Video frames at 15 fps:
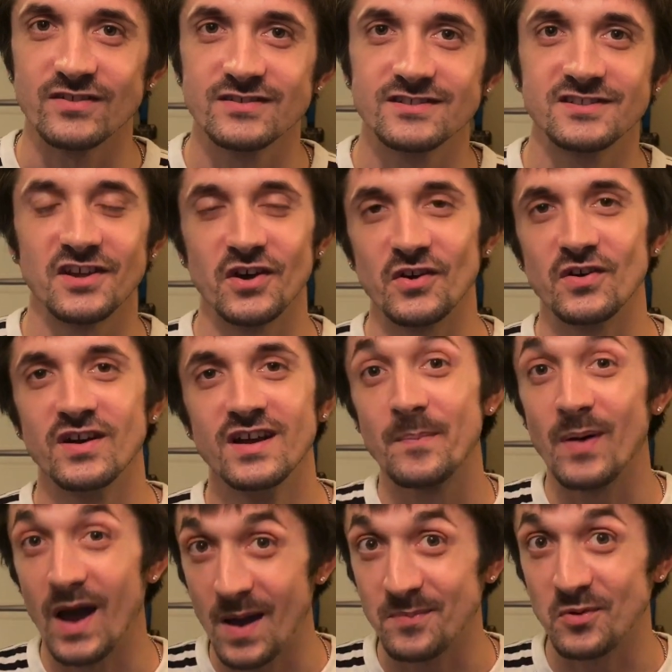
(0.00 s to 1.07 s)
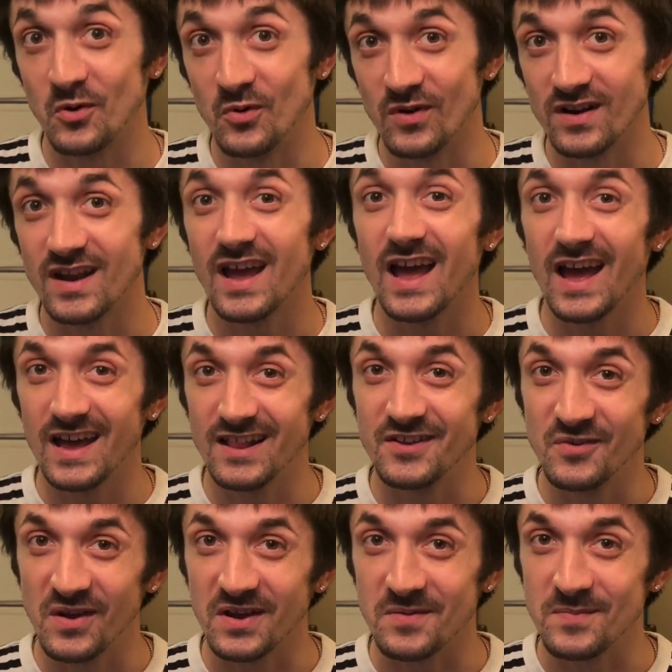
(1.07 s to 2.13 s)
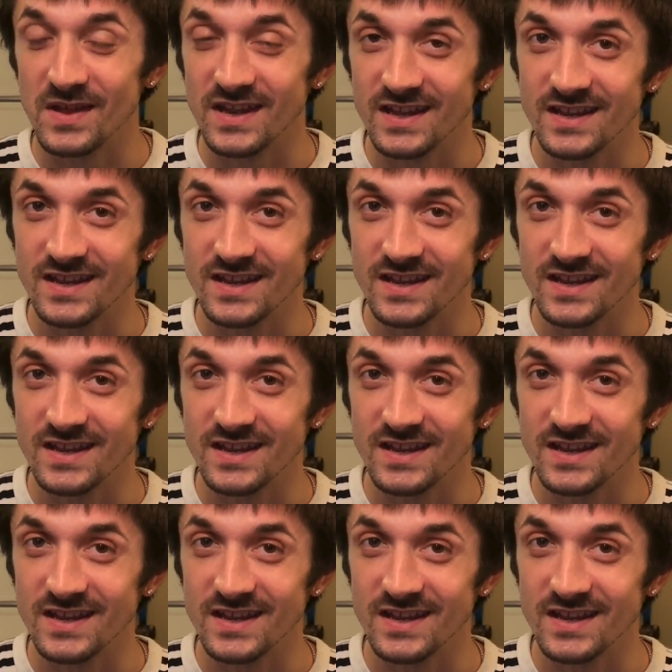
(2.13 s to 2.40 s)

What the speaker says: So popcorn, highly recommended.